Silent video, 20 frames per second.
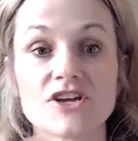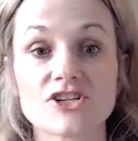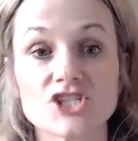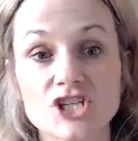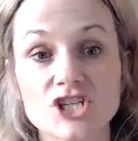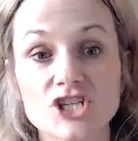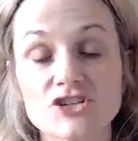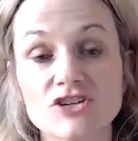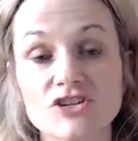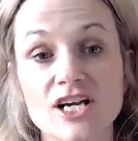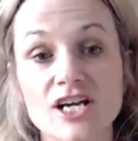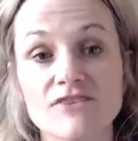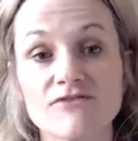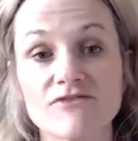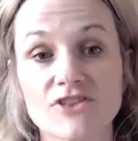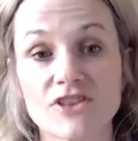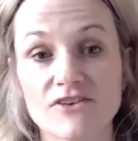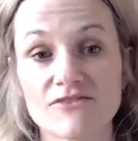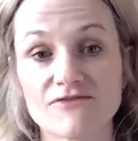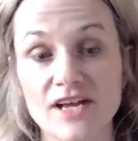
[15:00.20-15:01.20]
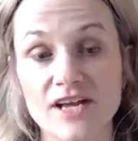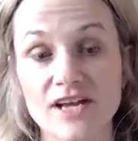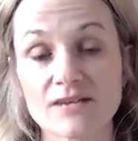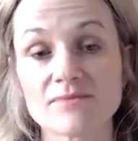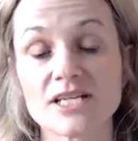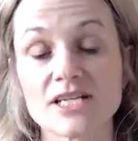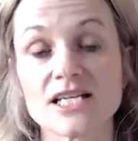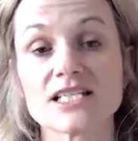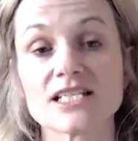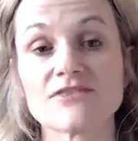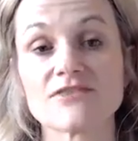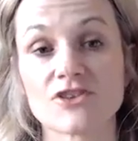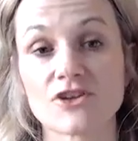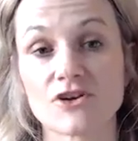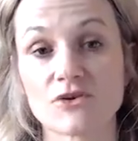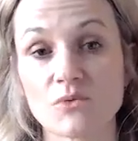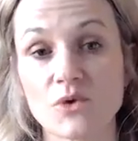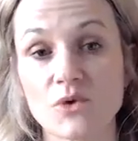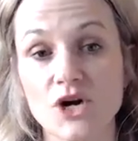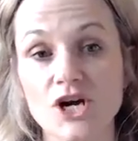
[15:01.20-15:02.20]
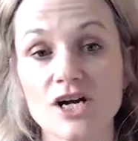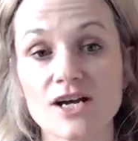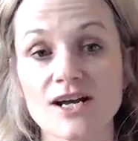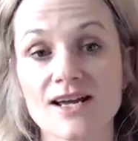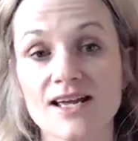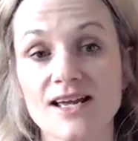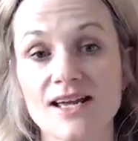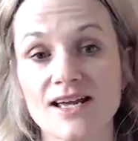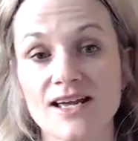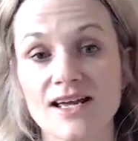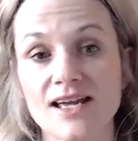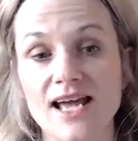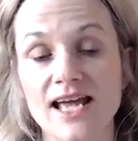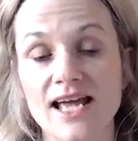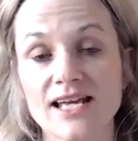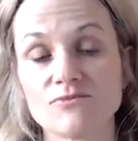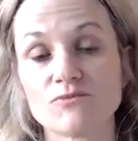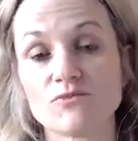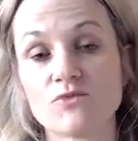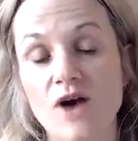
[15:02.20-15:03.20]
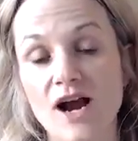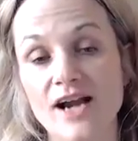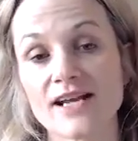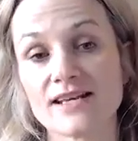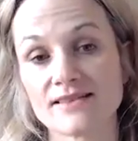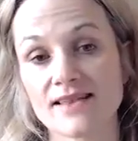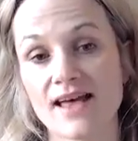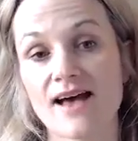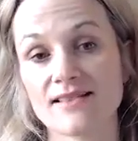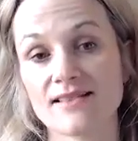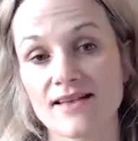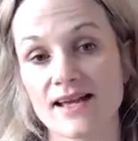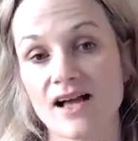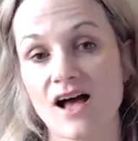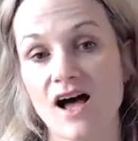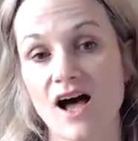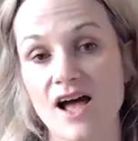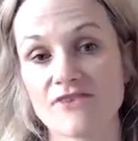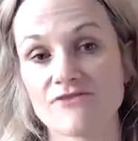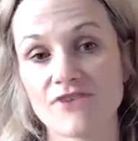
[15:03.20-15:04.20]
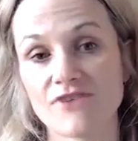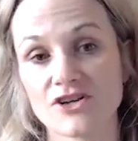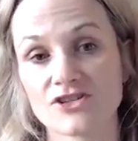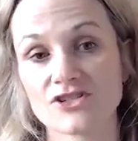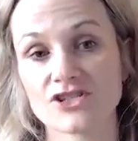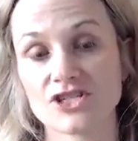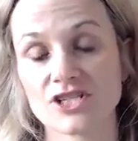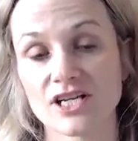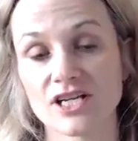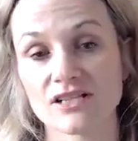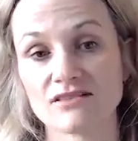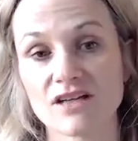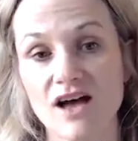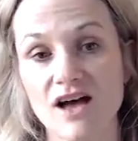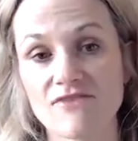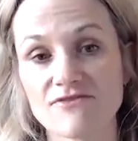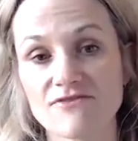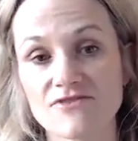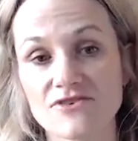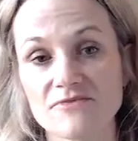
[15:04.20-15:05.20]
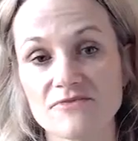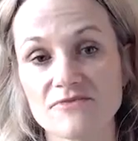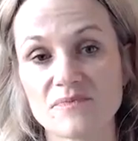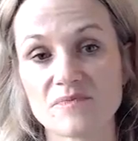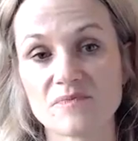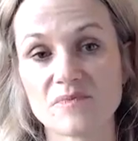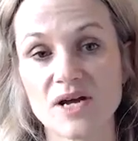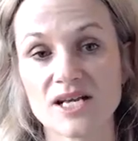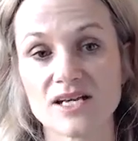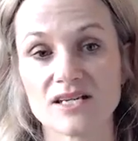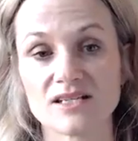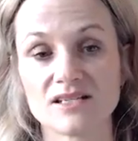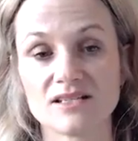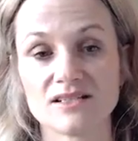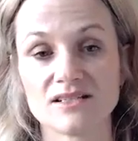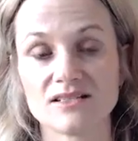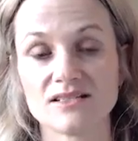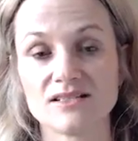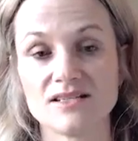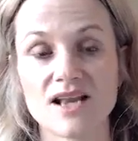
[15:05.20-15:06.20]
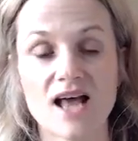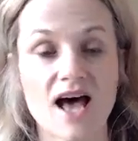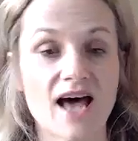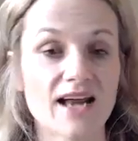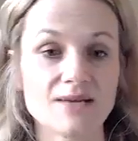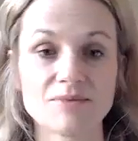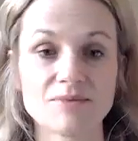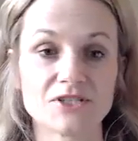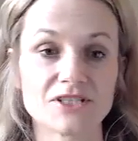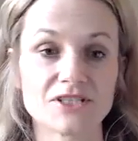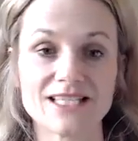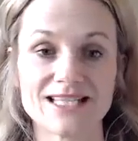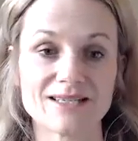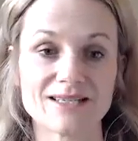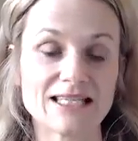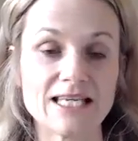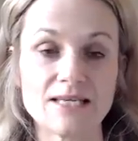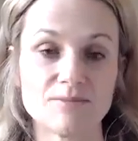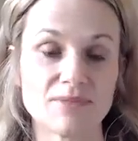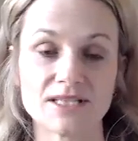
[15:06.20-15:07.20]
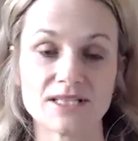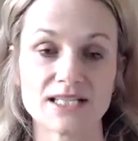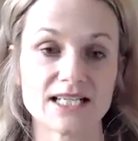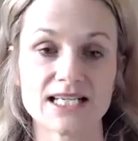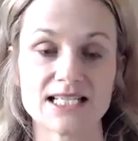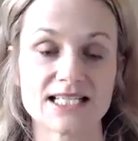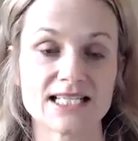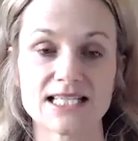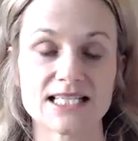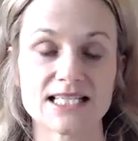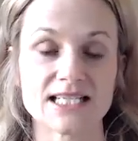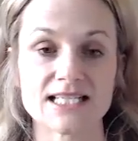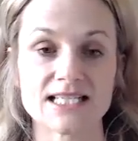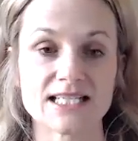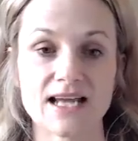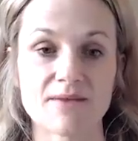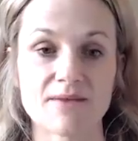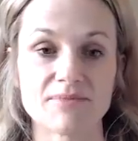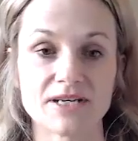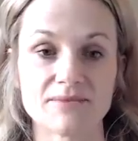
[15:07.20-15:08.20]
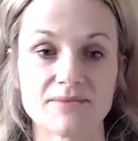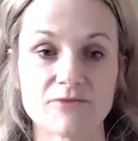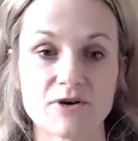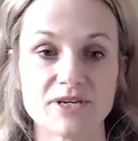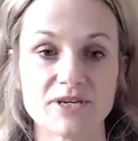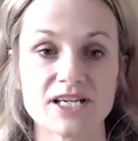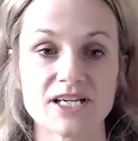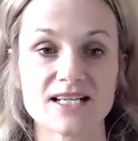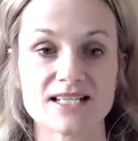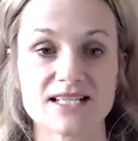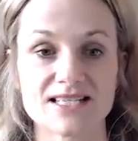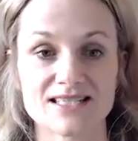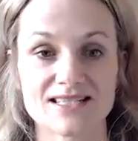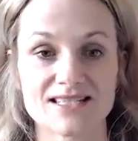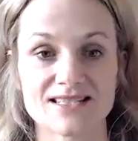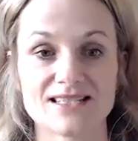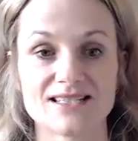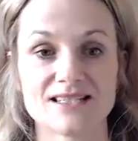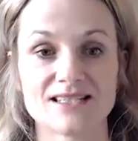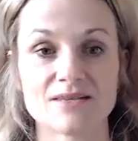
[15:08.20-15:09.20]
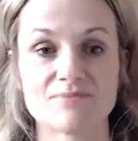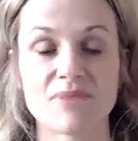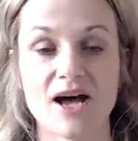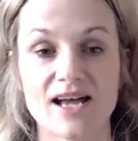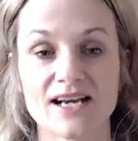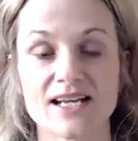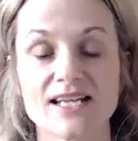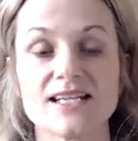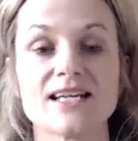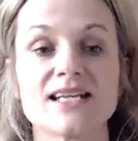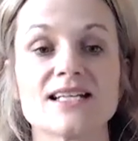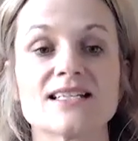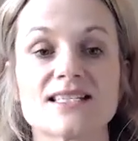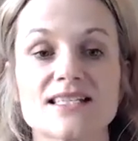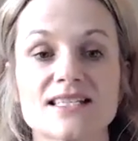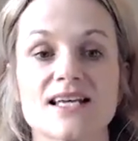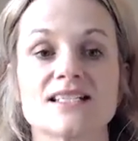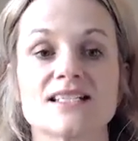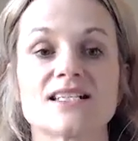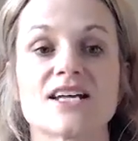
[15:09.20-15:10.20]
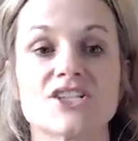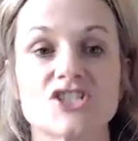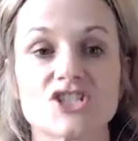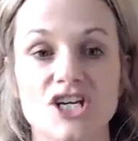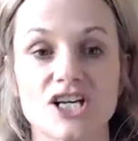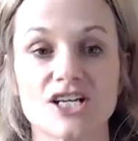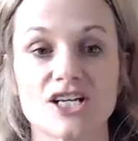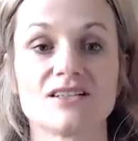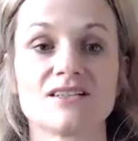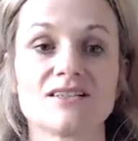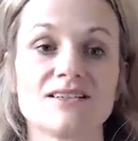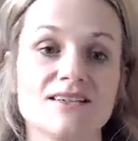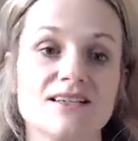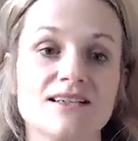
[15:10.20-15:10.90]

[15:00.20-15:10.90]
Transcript: their children, for their families, for their work, and running that like high functioning level, but not able to keep it the consistency up anymore because the body needs attention.